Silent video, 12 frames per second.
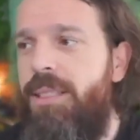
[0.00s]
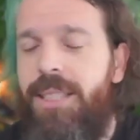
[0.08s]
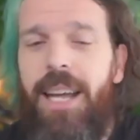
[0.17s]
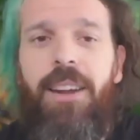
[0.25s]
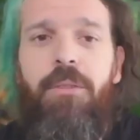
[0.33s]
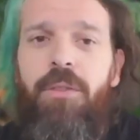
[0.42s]

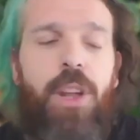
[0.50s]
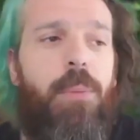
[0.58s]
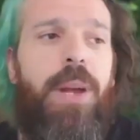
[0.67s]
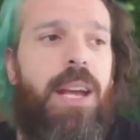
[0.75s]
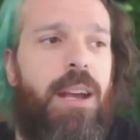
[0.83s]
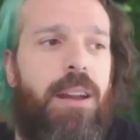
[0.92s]
instead of
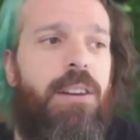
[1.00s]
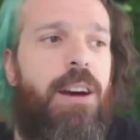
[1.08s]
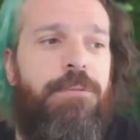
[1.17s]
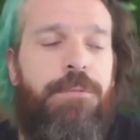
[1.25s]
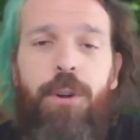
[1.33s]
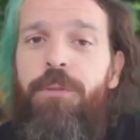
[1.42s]
there being
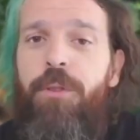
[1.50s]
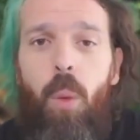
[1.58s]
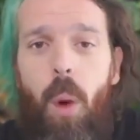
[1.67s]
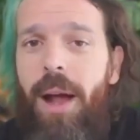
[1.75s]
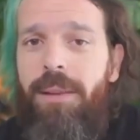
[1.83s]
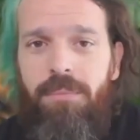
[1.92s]
enough food for
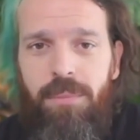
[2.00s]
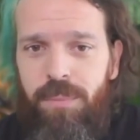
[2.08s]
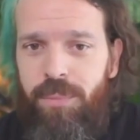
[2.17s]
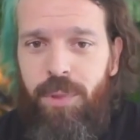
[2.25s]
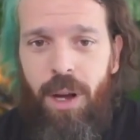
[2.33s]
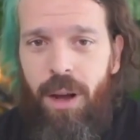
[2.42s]
one
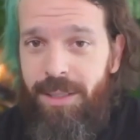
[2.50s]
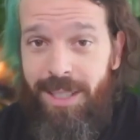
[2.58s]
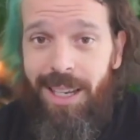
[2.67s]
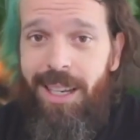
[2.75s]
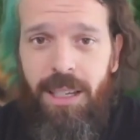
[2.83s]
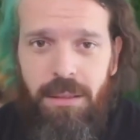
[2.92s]
dog
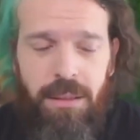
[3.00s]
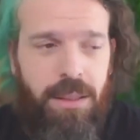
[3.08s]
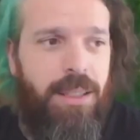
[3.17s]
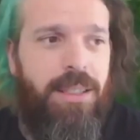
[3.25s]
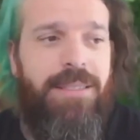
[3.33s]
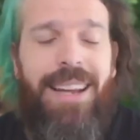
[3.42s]
to eat,
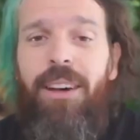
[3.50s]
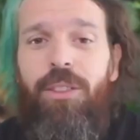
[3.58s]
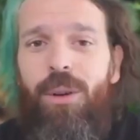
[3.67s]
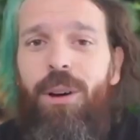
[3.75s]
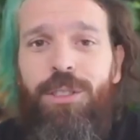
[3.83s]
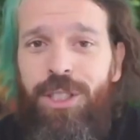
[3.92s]
now
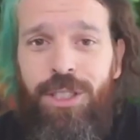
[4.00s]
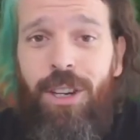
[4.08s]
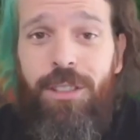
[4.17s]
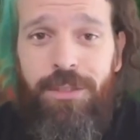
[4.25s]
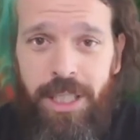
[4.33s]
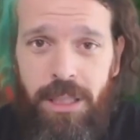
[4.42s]
they're all
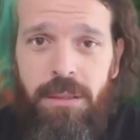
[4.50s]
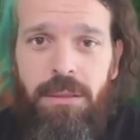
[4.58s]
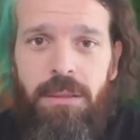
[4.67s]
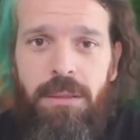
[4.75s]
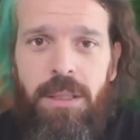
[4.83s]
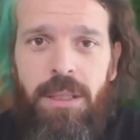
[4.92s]
starving.
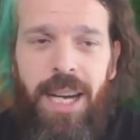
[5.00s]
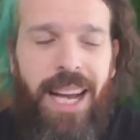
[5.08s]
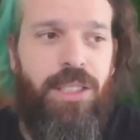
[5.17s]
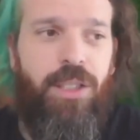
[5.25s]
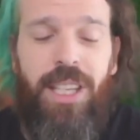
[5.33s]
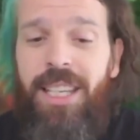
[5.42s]

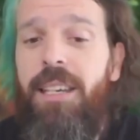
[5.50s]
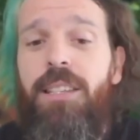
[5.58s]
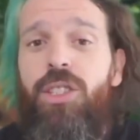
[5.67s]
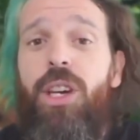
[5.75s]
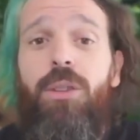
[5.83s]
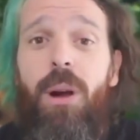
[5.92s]
And so they kill
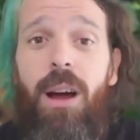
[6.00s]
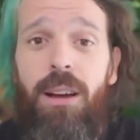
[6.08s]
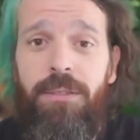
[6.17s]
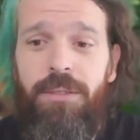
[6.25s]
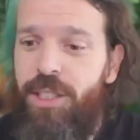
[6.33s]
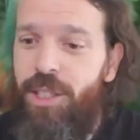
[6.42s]
each other
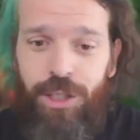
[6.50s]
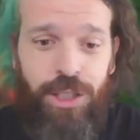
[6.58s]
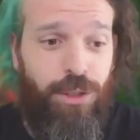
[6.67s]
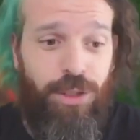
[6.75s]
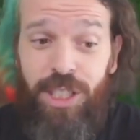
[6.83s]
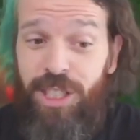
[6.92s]
off. And so your
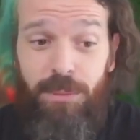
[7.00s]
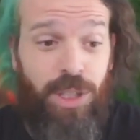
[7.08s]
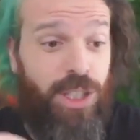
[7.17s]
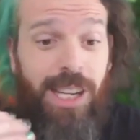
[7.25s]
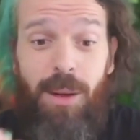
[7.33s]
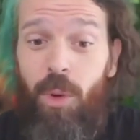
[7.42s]
solution is, I'm
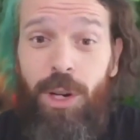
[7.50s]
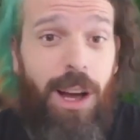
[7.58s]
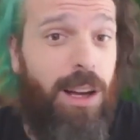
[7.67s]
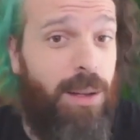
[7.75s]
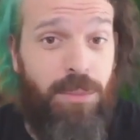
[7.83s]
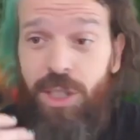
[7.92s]
just going to get more
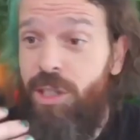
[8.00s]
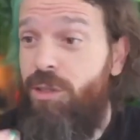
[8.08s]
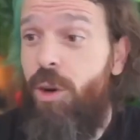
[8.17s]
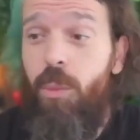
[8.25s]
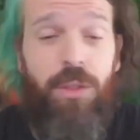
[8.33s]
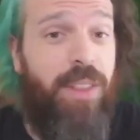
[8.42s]
dog. I'm just going to
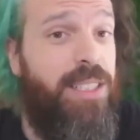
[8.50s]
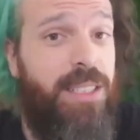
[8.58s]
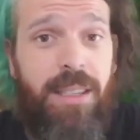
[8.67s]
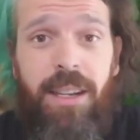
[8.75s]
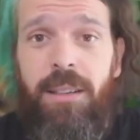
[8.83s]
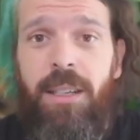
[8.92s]
throw more things
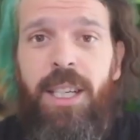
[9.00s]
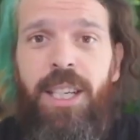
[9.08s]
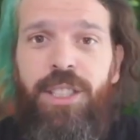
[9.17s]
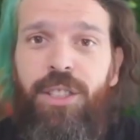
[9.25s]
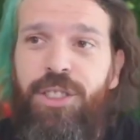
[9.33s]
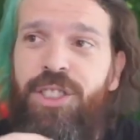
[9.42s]
in there.
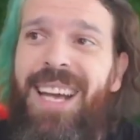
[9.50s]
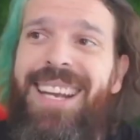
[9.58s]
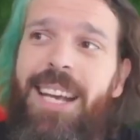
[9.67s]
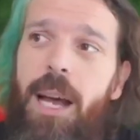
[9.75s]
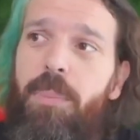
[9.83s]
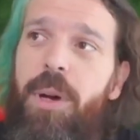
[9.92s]
So you're
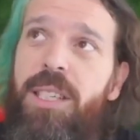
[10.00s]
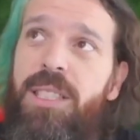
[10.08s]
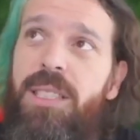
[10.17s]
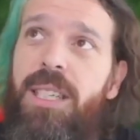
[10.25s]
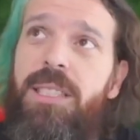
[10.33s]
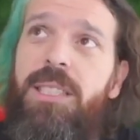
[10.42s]
setting up a
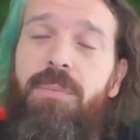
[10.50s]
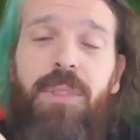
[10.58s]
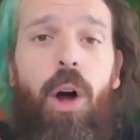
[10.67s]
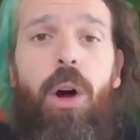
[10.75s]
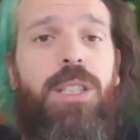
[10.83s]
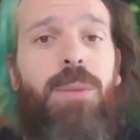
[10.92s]
system
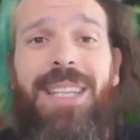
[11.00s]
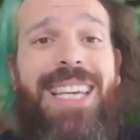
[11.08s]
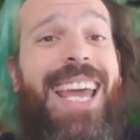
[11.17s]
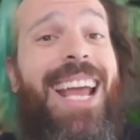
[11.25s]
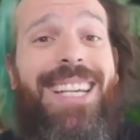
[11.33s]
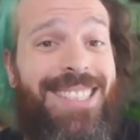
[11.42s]
that ultimately
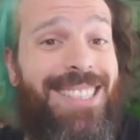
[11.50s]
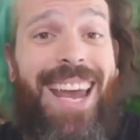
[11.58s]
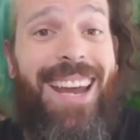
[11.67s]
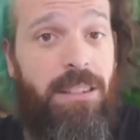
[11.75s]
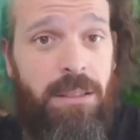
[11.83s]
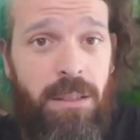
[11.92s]
can't
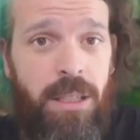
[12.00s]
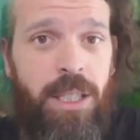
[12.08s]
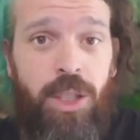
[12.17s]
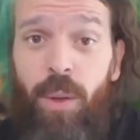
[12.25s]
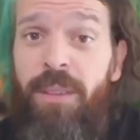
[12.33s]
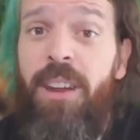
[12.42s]
scale.
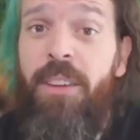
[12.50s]
So